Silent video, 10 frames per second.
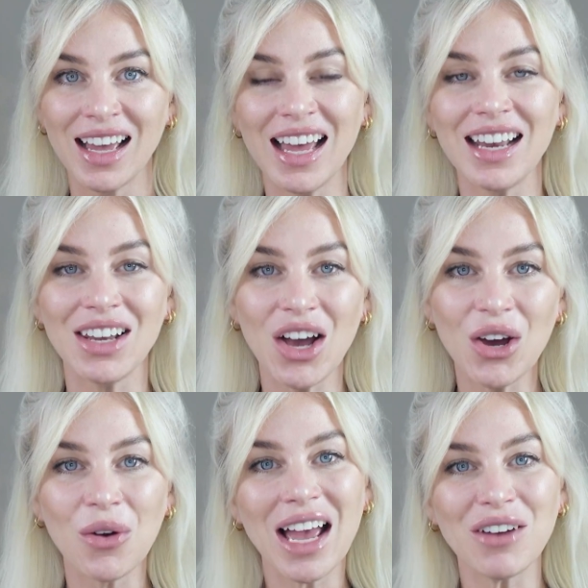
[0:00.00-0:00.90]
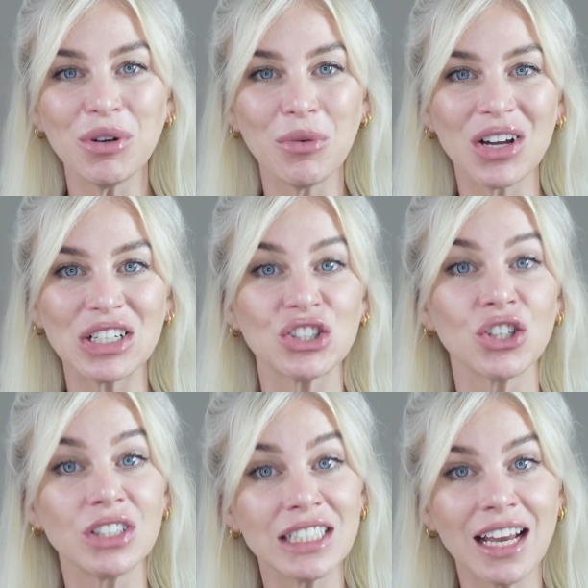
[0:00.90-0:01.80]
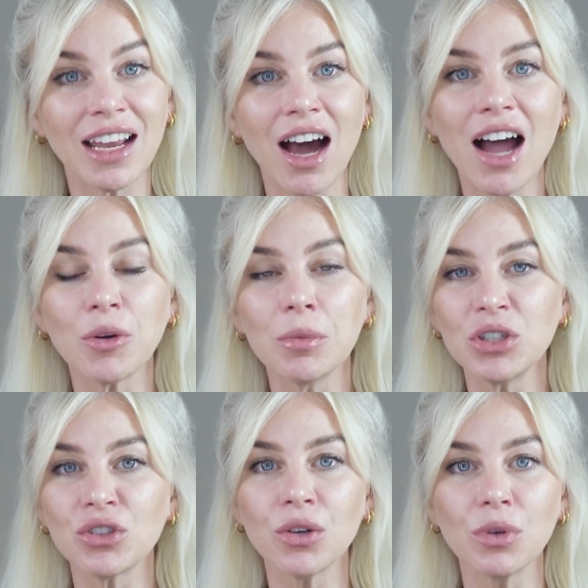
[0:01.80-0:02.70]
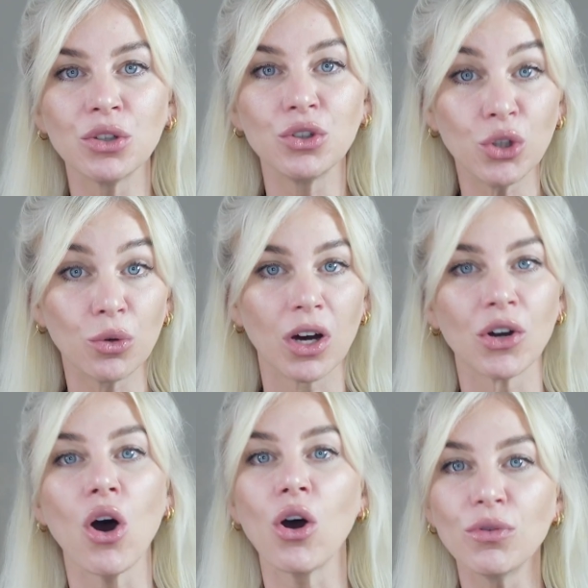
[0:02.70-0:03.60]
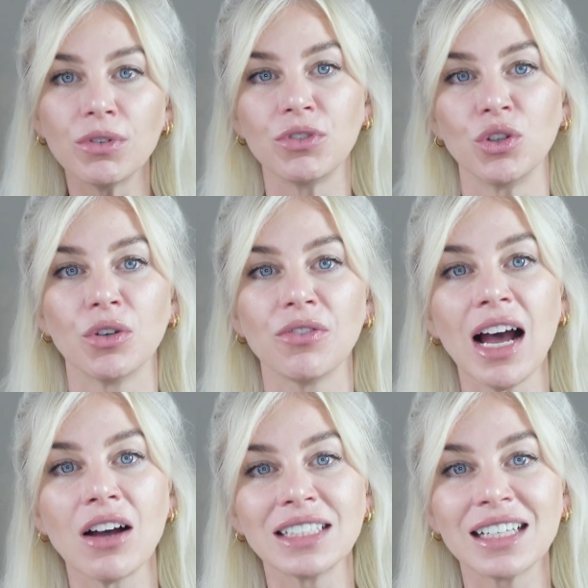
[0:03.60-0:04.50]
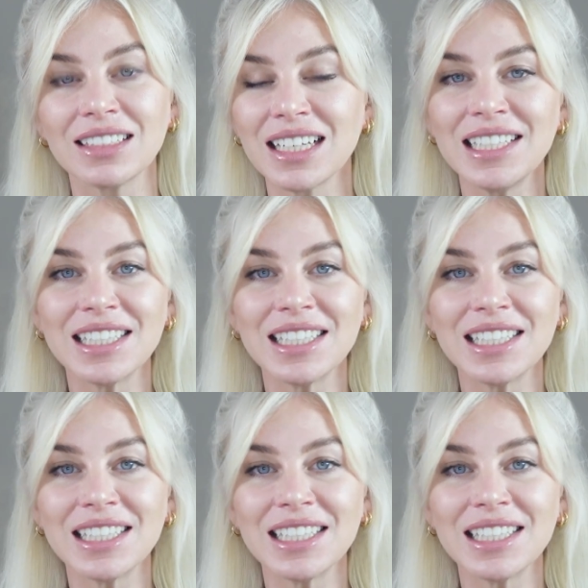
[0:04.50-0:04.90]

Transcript: Hello everyone, so today I will be showing you an overview of how to get a